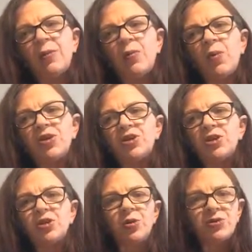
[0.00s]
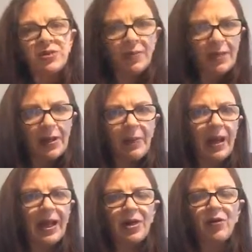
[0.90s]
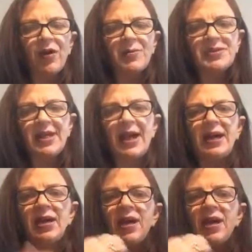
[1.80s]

which could cause somebody pain or upset.